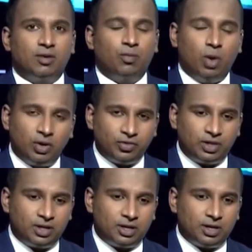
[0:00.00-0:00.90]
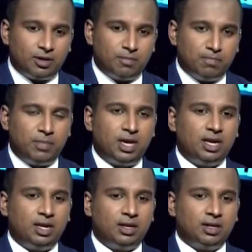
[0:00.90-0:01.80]
one of the
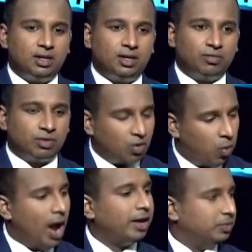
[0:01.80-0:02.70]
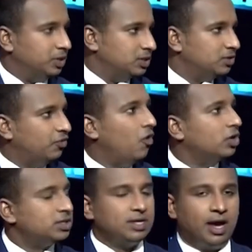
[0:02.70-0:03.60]
main requirements
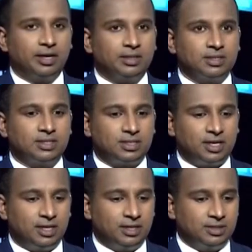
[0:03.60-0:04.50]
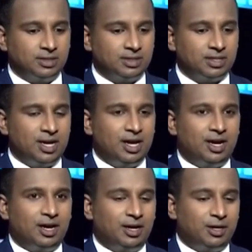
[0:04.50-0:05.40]
for science is
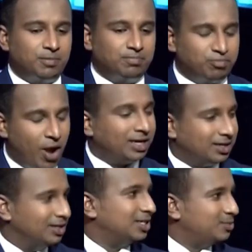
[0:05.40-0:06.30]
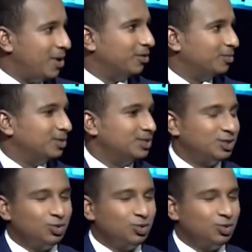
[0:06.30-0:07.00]
practical experiments.